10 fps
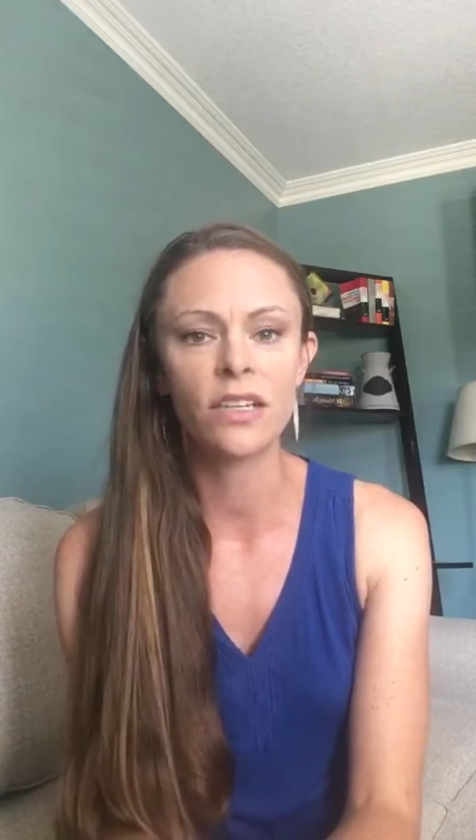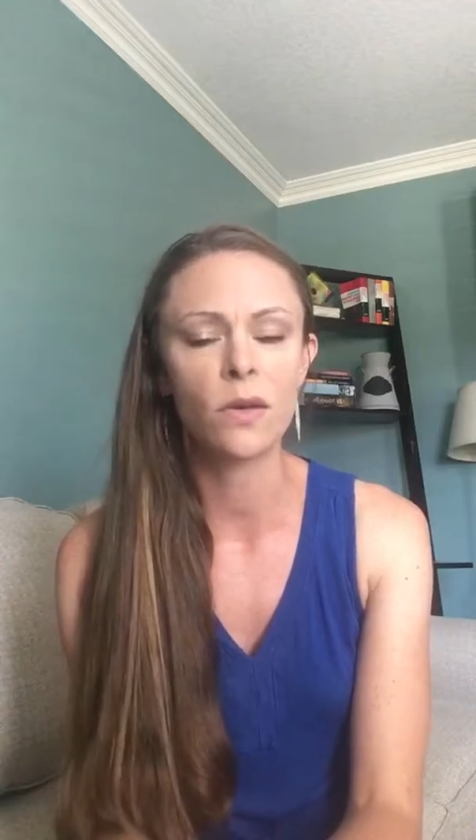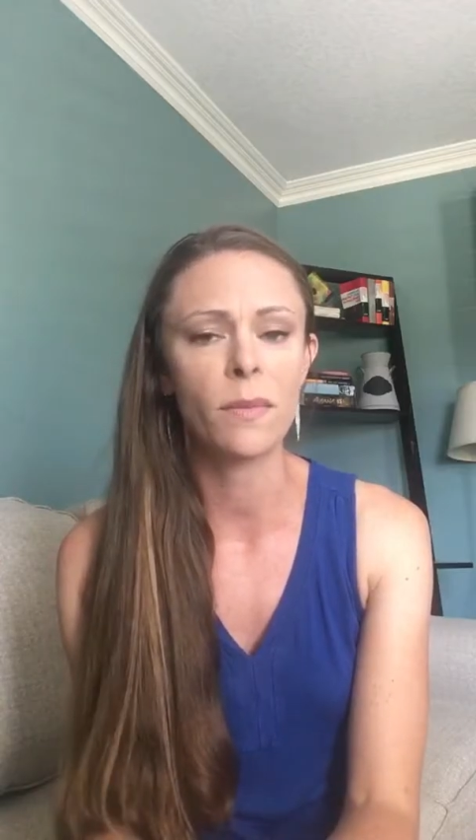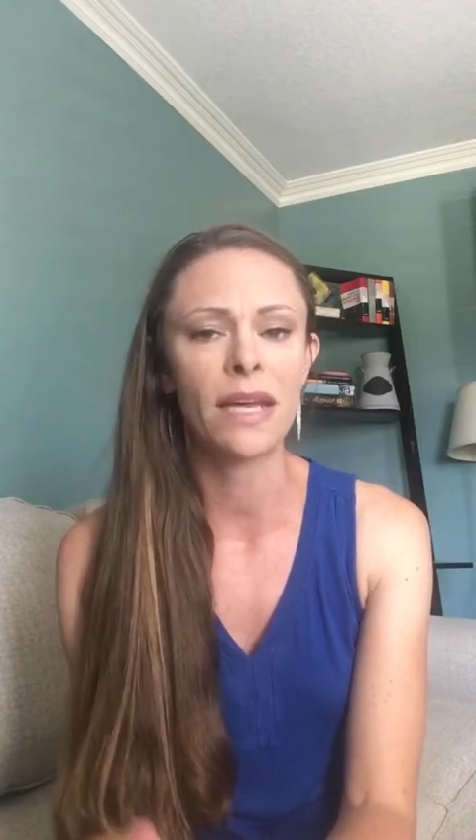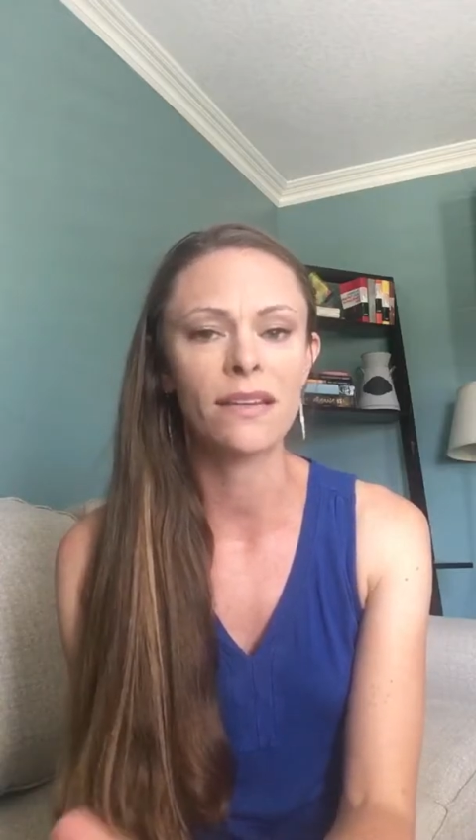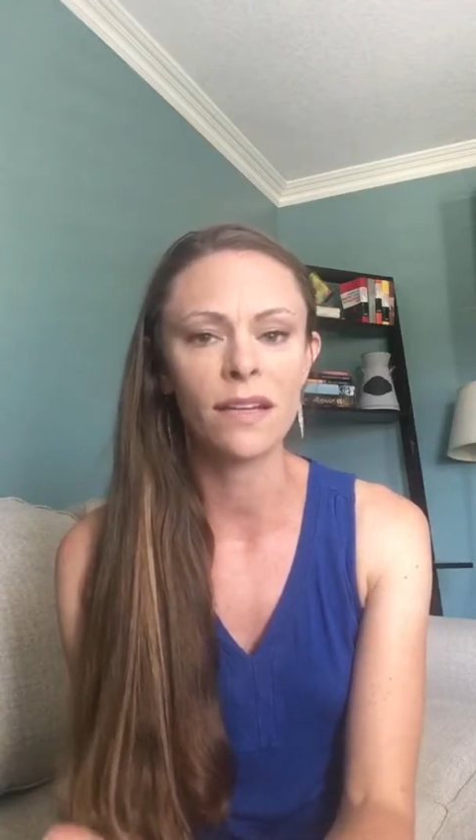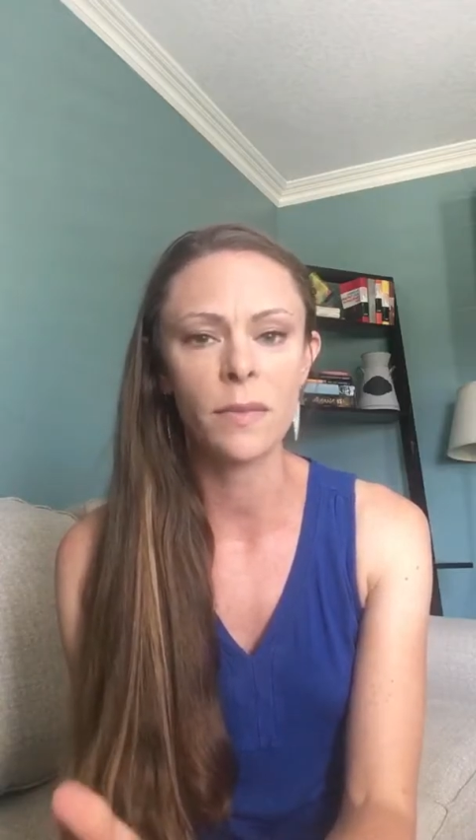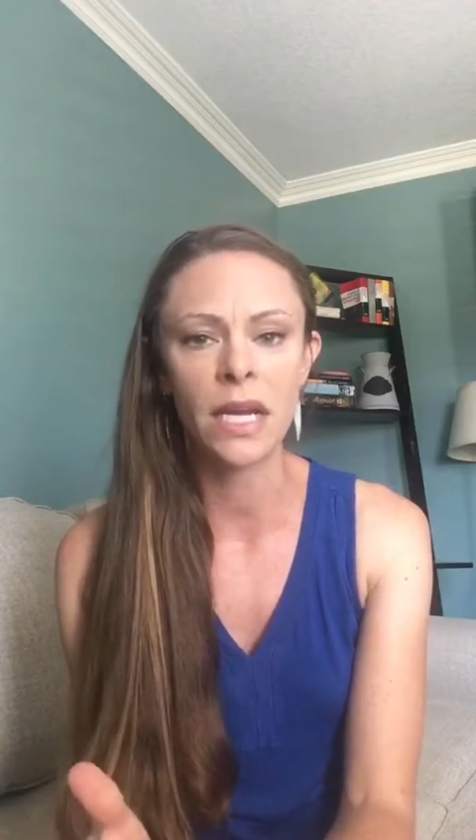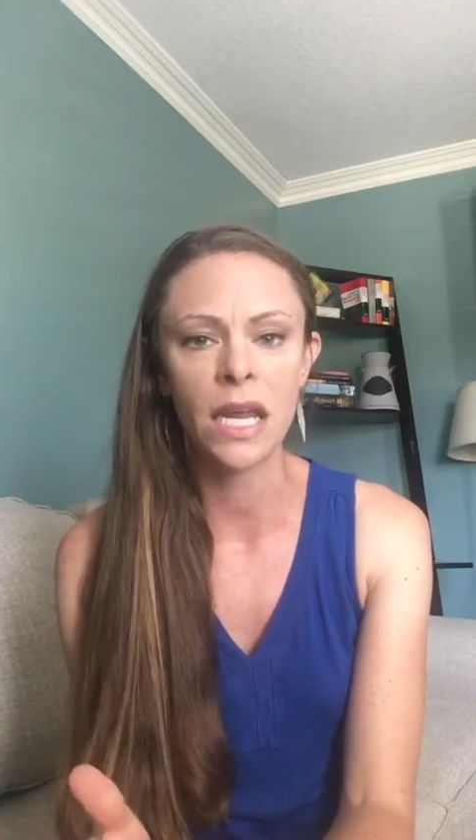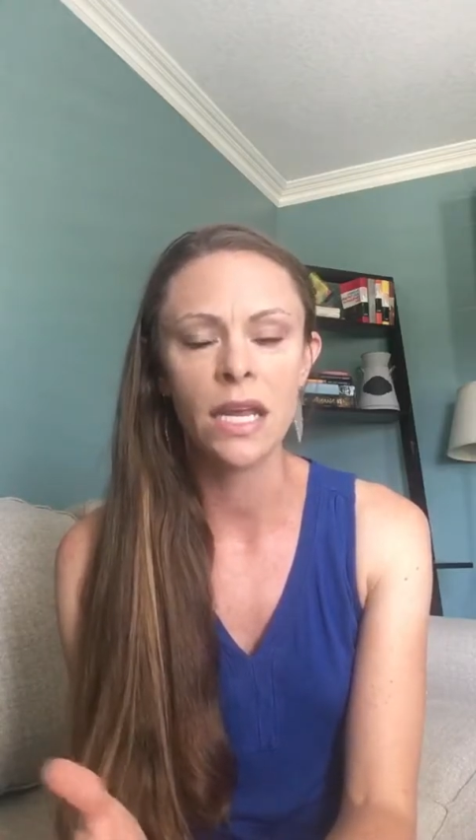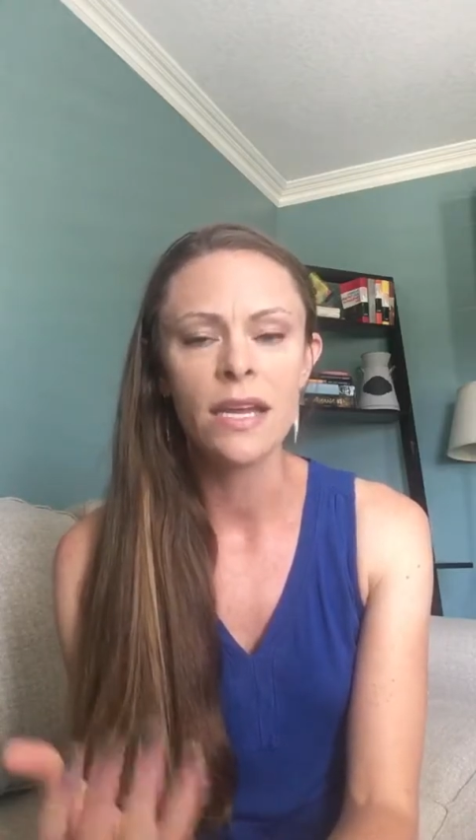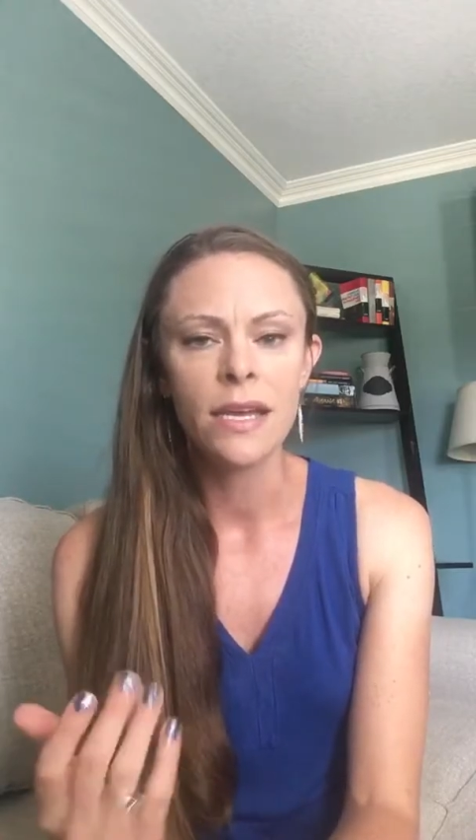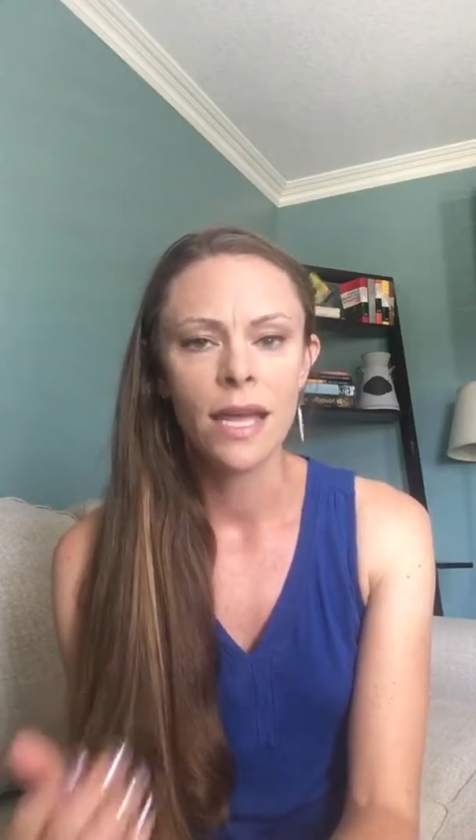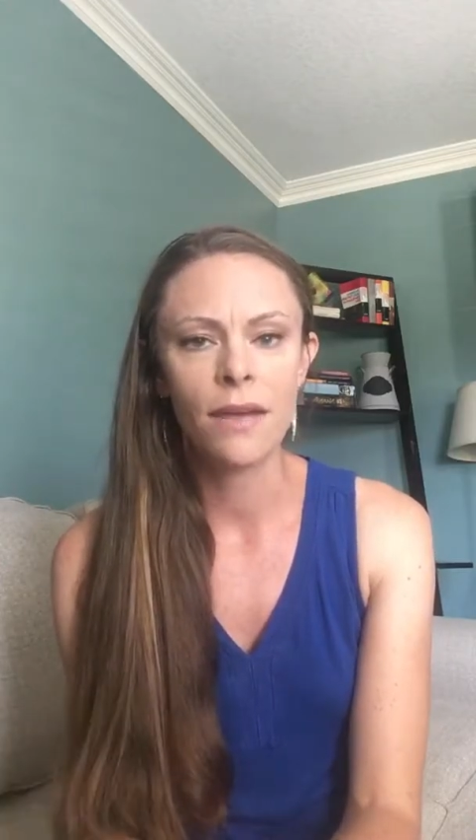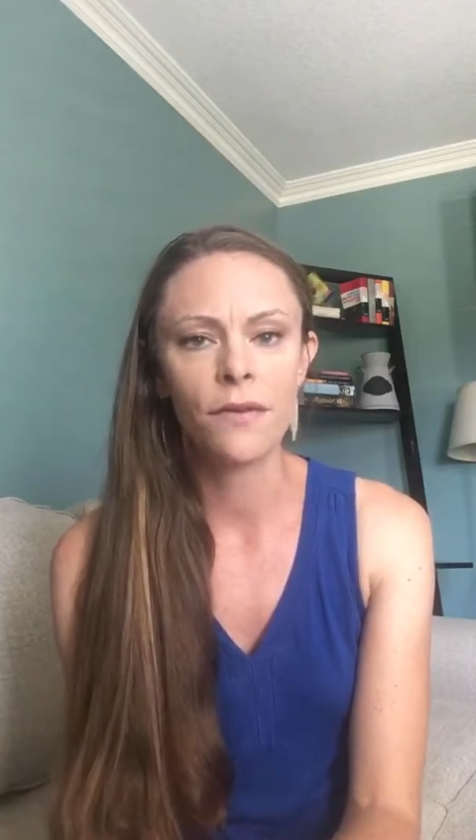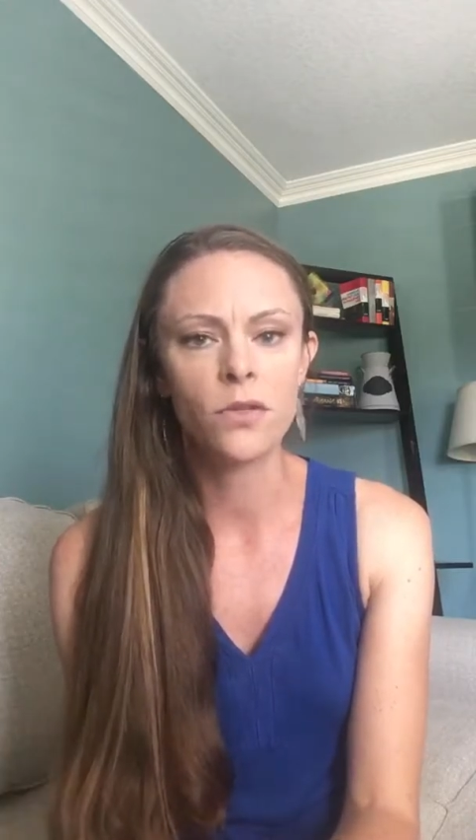You can make a ton of money if